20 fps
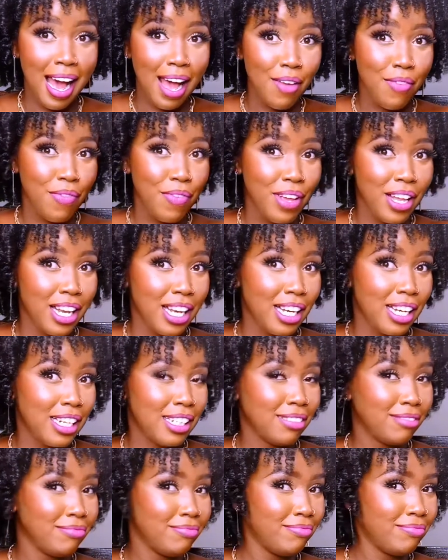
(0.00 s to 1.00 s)
I feel
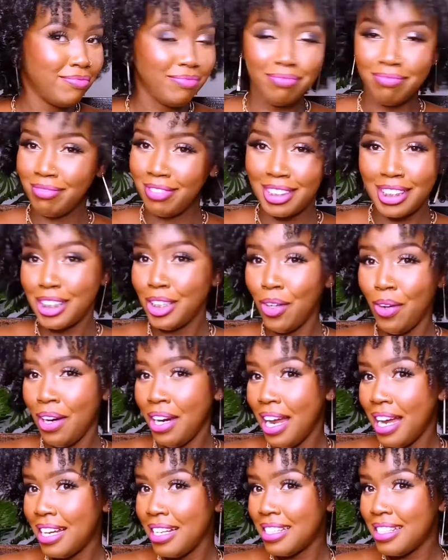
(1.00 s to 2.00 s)
so
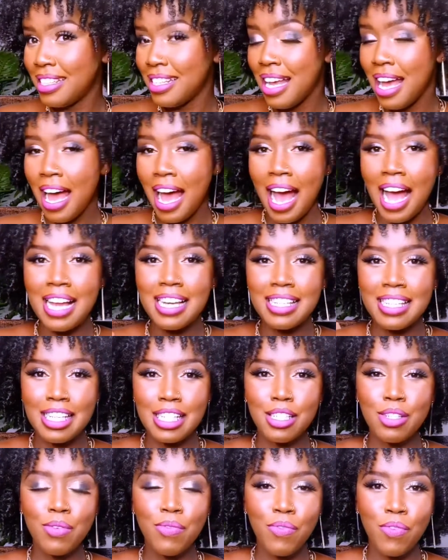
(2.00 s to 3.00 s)
light. I
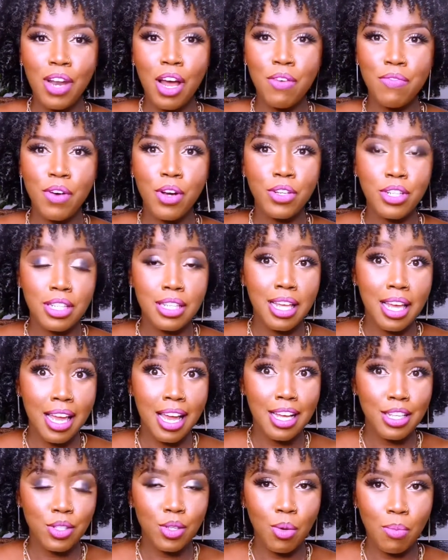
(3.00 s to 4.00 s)
didn't fluff out the
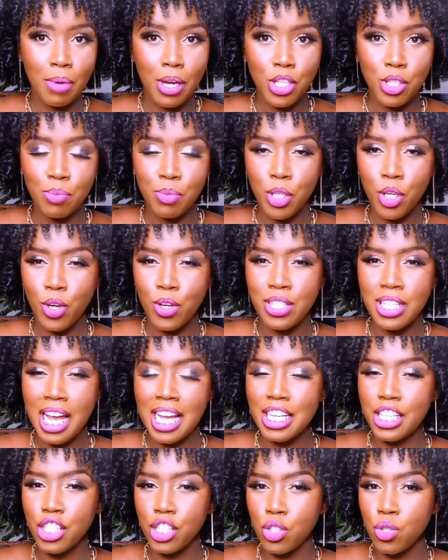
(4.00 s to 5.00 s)
hair so much because
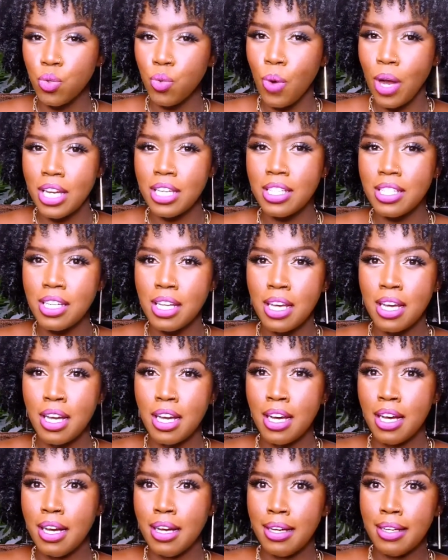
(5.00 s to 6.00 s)
I didn't want
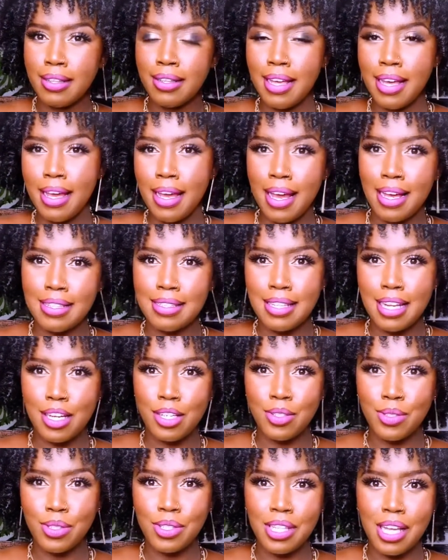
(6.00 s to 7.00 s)
the
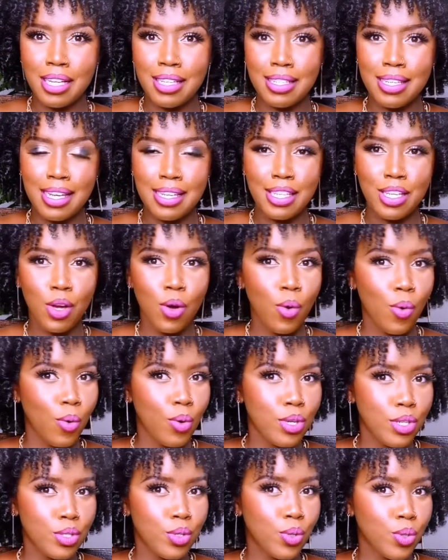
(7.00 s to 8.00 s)
hairstyle to start getting
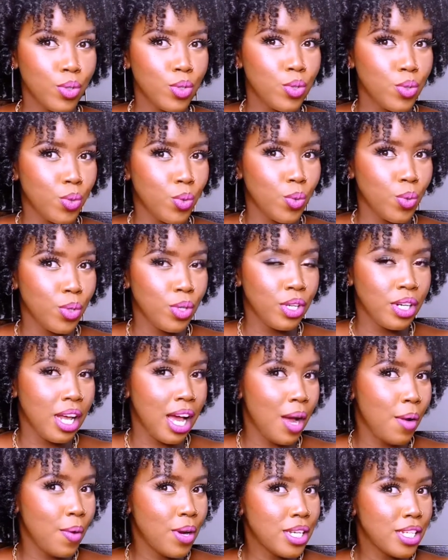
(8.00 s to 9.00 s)
old so
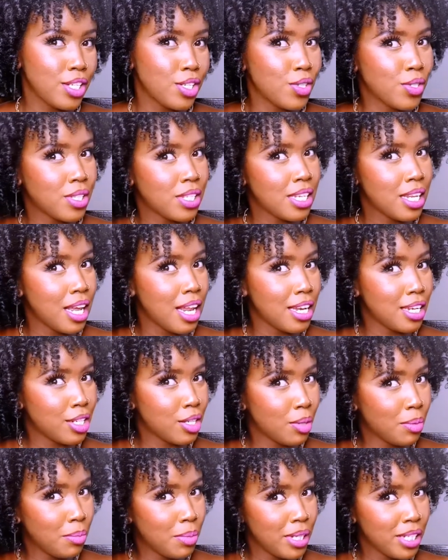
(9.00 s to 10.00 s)
soon. I wanted to stay a
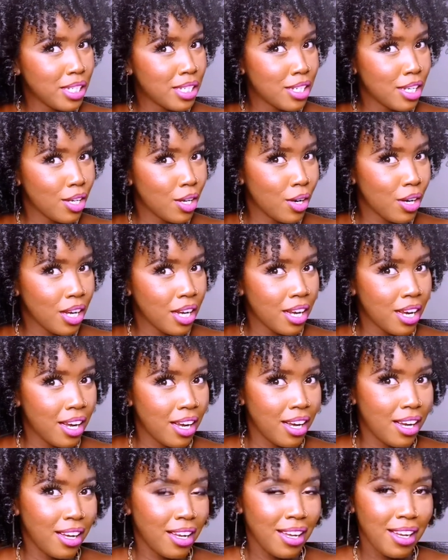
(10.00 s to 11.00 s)
little bit
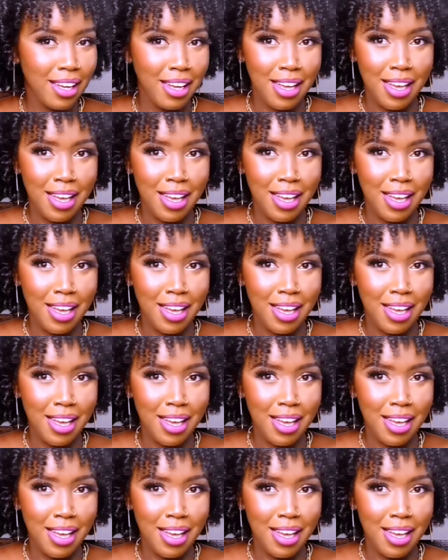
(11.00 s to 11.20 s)
longer.